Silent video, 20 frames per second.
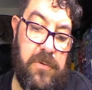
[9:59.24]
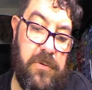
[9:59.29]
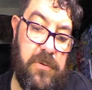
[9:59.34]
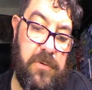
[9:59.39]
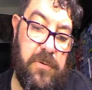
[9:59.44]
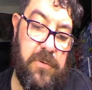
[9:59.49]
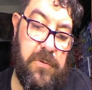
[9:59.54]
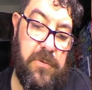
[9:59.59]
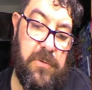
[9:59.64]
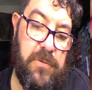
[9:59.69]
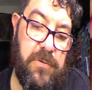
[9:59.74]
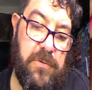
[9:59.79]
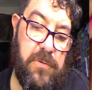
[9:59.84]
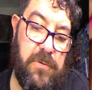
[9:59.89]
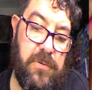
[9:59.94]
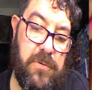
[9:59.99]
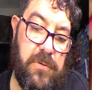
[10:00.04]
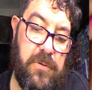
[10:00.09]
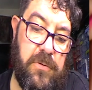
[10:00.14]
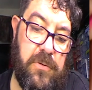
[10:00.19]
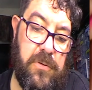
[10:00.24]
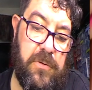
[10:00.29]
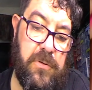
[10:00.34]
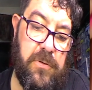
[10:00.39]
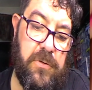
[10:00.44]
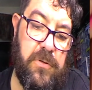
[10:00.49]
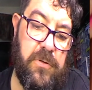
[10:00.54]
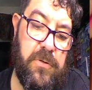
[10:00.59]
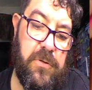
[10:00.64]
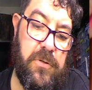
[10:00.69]

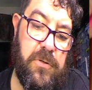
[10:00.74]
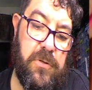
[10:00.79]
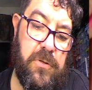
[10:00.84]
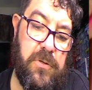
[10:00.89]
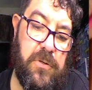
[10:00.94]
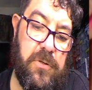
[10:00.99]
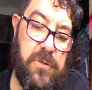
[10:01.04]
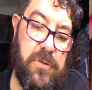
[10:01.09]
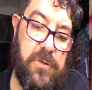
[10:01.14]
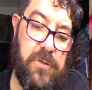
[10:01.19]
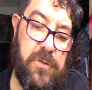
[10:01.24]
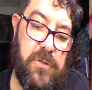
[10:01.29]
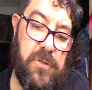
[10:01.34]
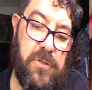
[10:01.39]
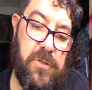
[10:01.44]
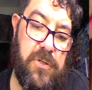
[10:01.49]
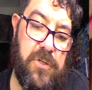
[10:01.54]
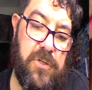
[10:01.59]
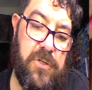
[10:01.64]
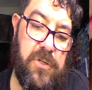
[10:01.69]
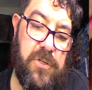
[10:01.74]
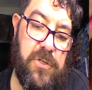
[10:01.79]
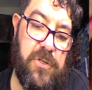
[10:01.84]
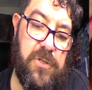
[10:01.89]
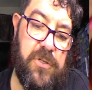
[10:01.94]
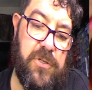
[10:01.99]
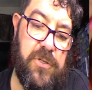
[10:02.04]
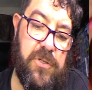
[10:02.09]
(silence)